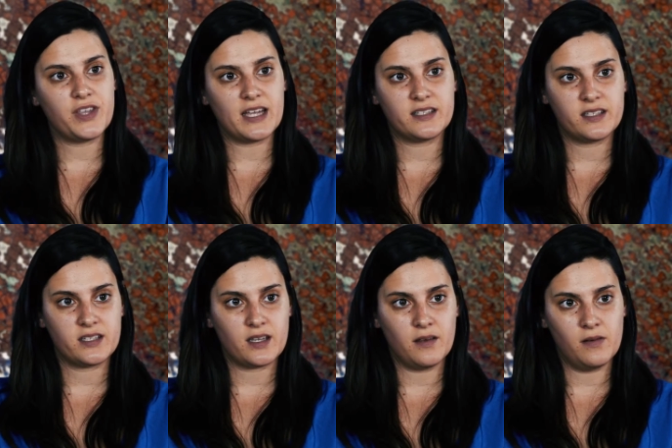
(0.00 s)

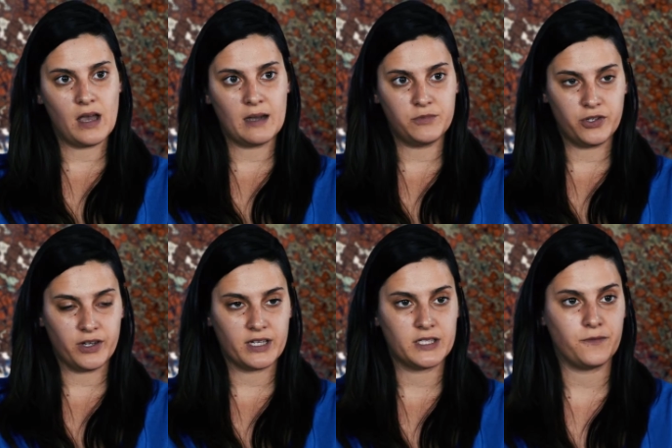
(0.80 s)
that I'm
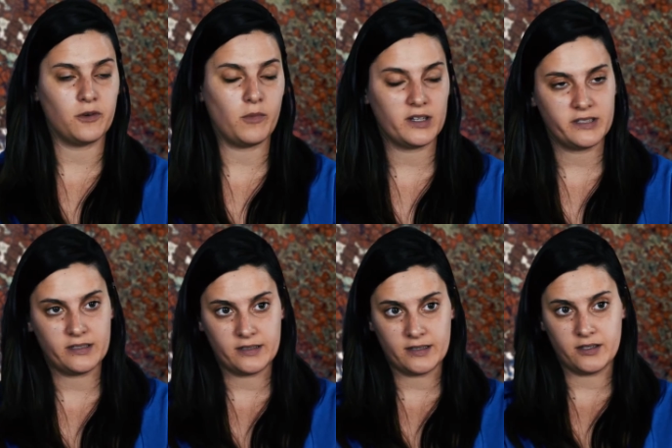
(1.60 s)
doing is for a
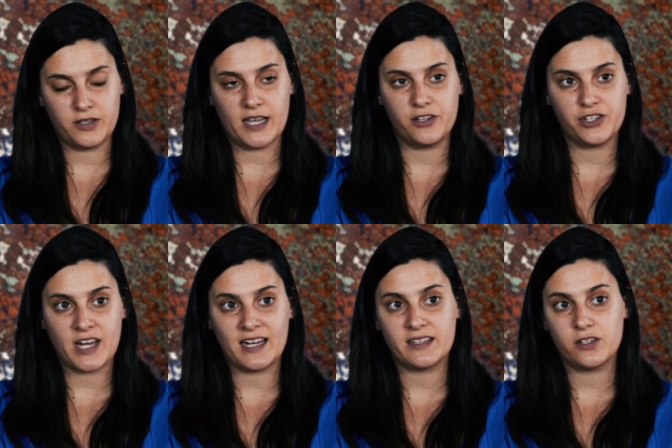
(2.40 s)
master's dissertation,
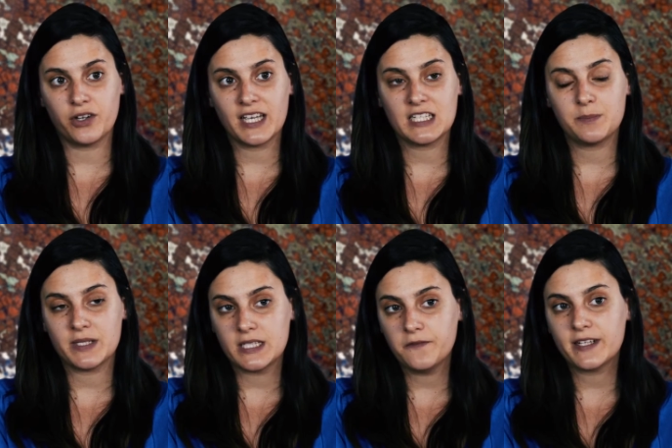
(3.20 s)
and it's looking
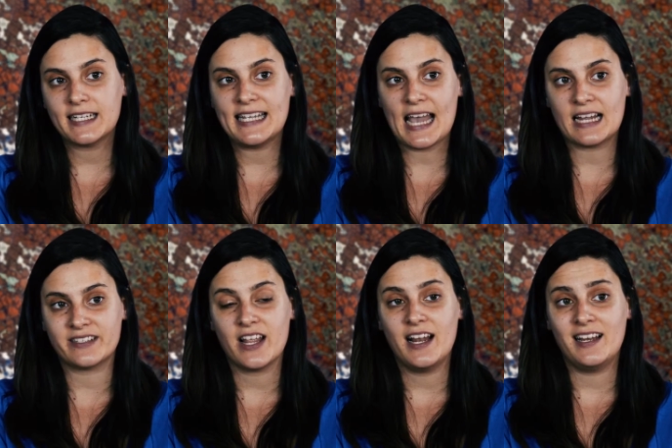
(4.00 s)
specifically
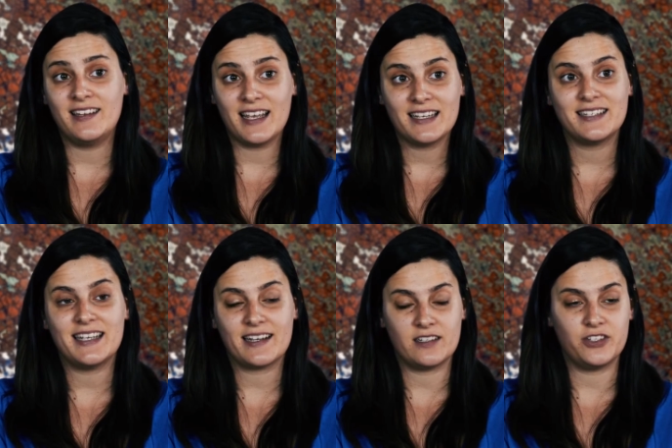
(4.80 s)
at layered
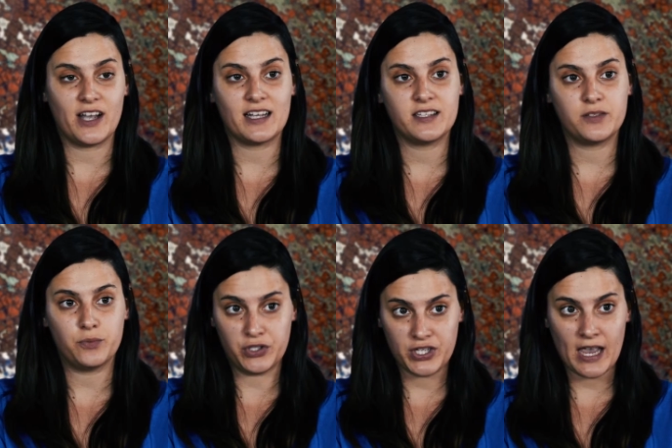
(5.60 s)
eclogites,
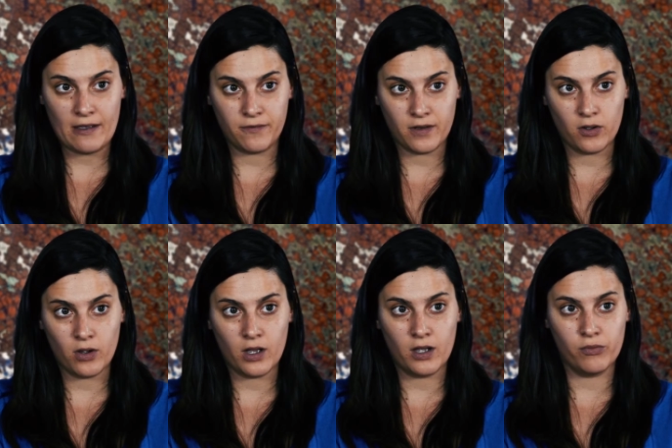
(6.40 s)
which have
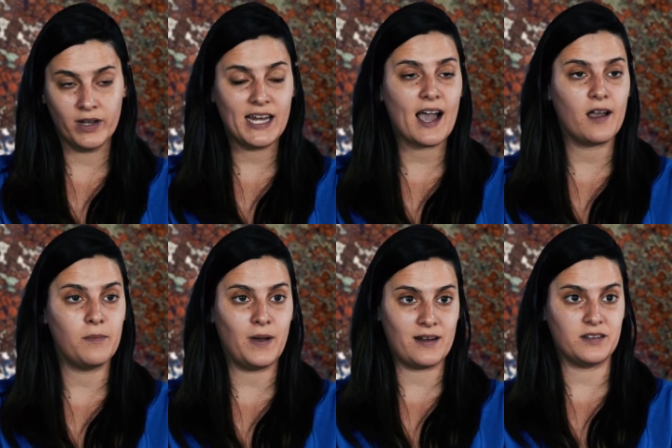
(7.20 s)
a really high
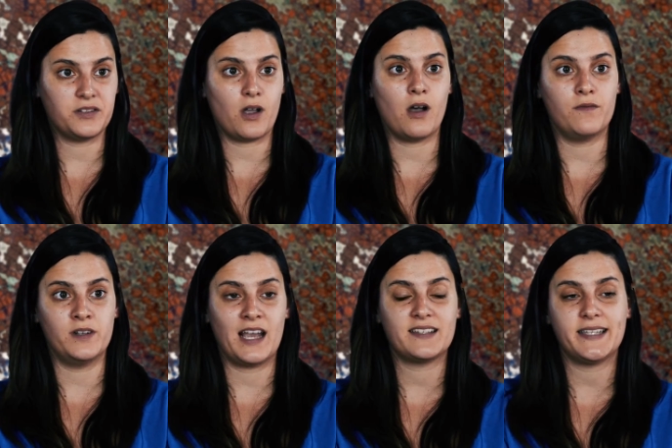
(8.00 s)
abundance of
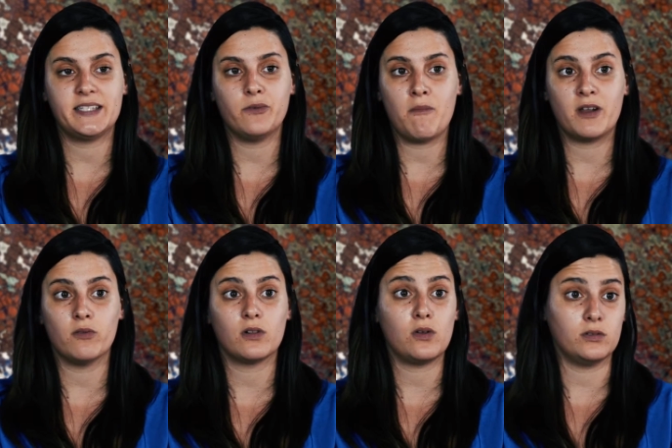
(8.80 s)
an accessory
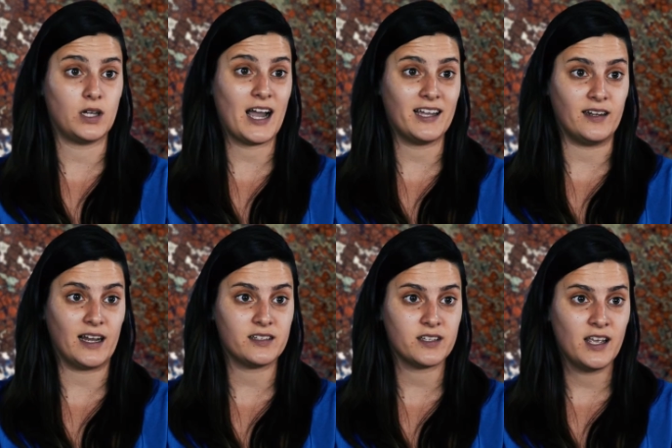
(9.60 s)
mineral called
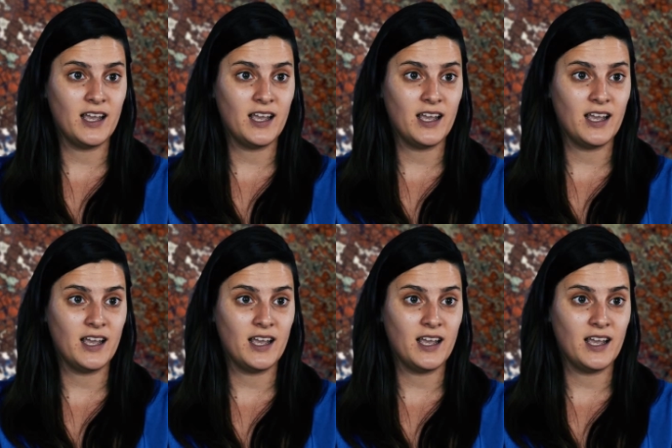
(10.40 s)
kyanite.